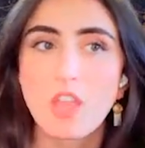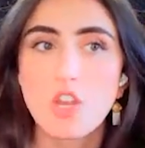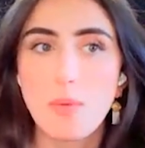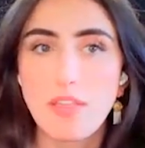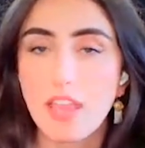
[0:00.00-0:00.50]

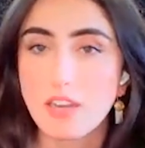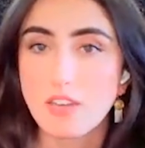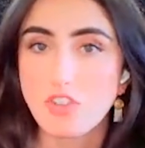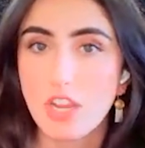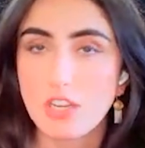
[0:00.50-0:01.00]
by the end of
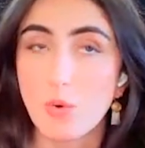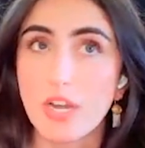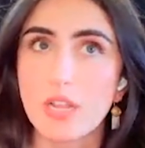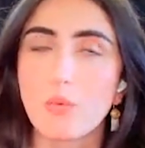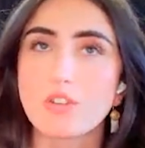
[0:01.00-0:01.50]

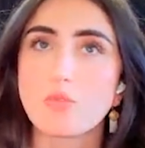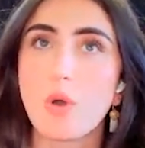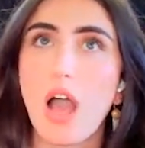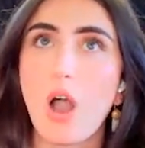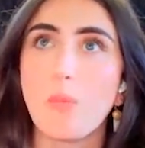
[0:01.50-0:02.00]
January, which will
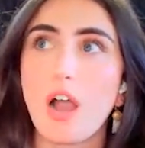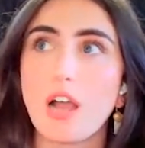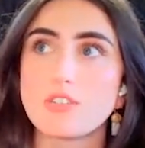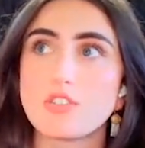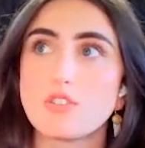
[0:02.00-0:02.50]
help
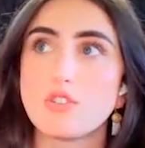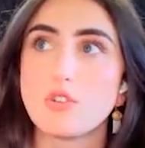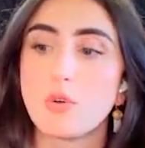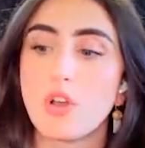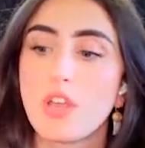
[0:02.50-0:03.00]
us
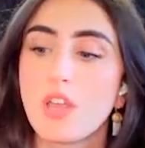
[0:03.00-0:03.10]
to